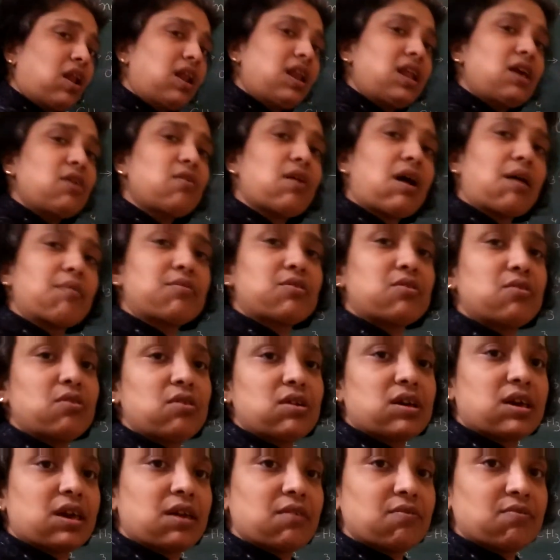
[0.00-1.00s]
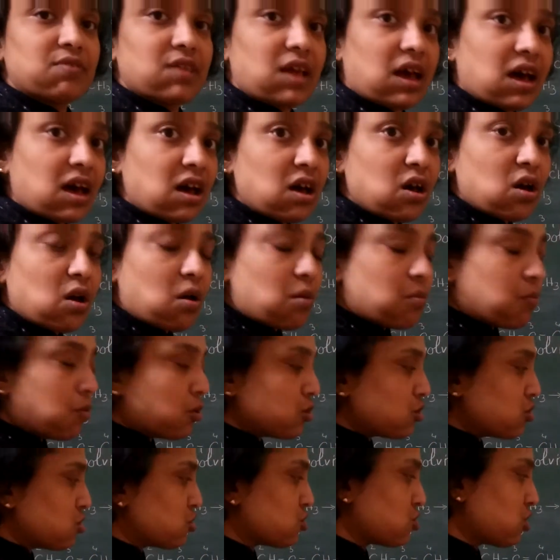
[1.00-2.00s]
only you have to give the
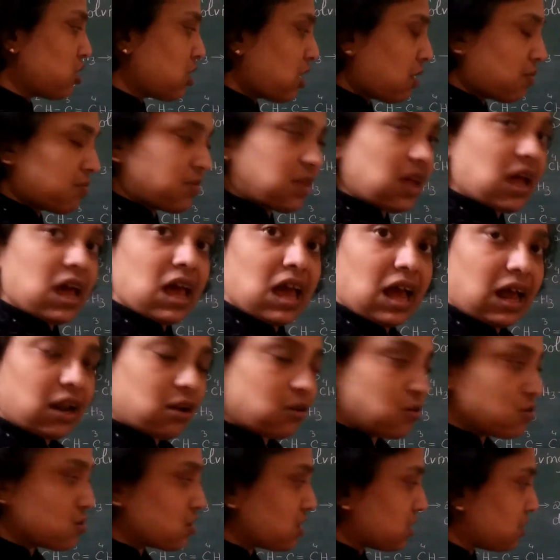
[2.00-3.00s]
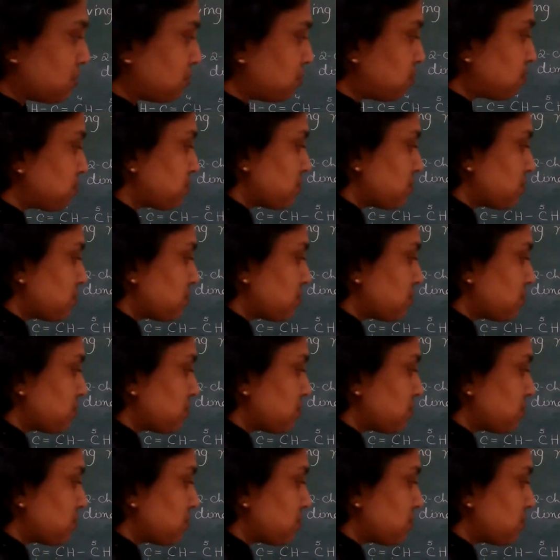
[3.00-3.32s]
position of the halogen.